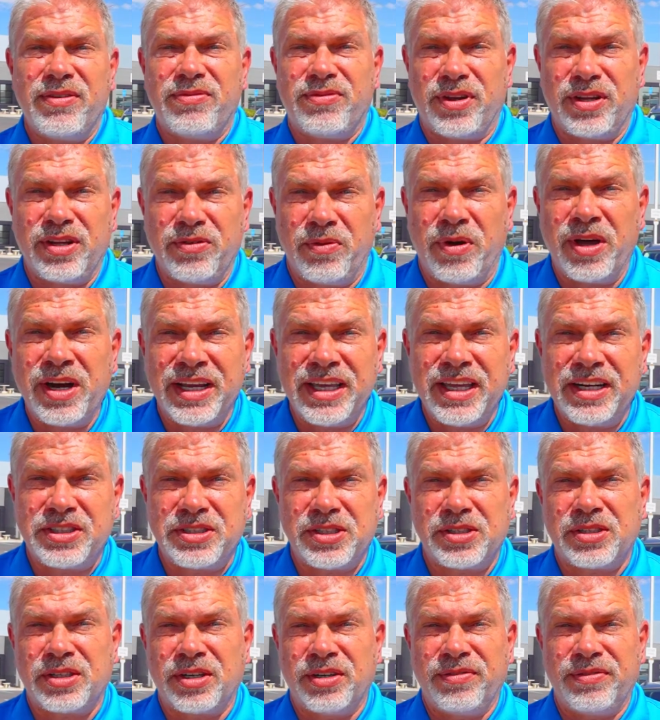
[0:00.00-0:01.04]
If you want to get
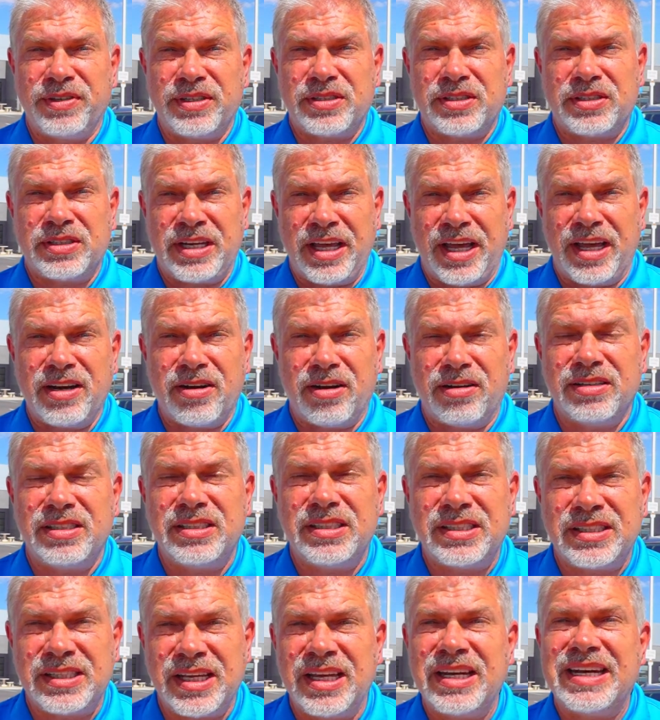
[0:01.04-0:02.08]
your service done on
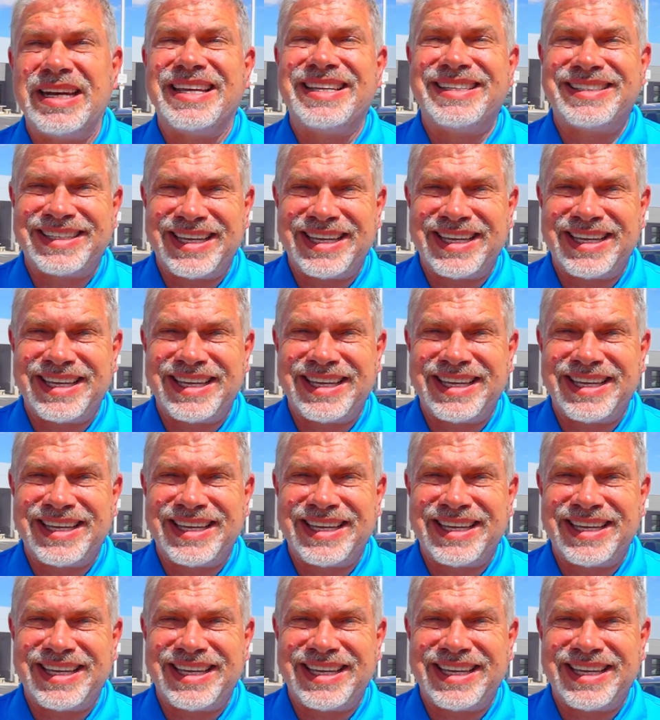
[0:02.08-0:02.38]
Sunday,